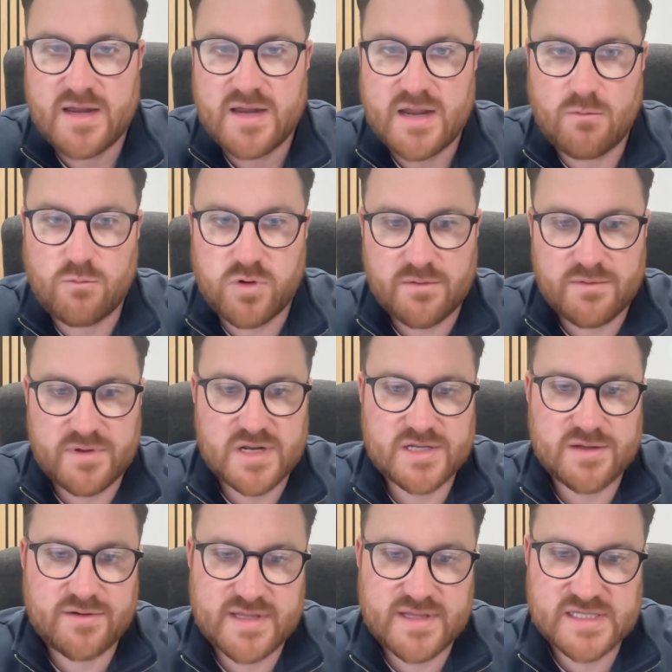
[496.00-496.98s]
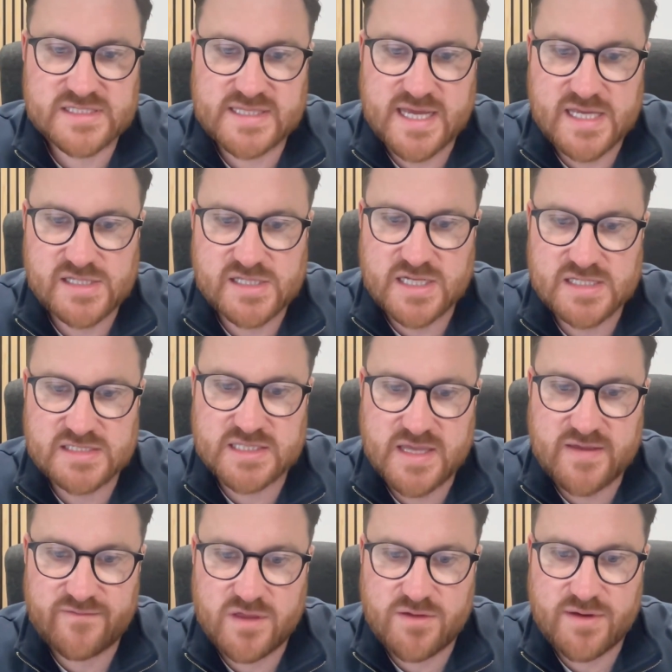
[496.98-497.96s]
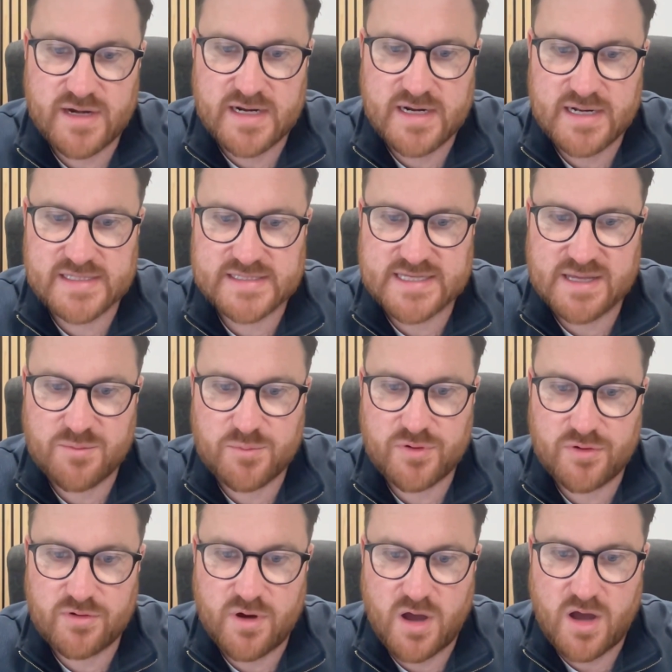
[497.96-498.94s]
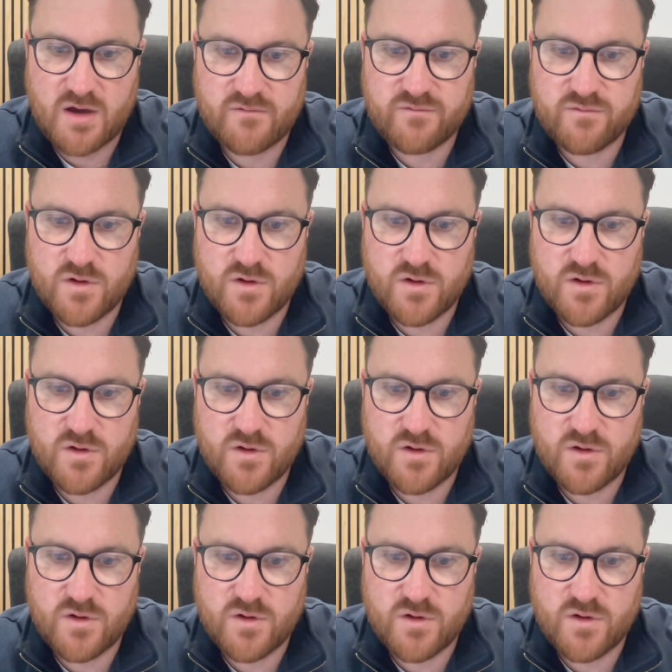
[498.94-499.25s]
Now, what I'm going to do at this stage then is give you a little example of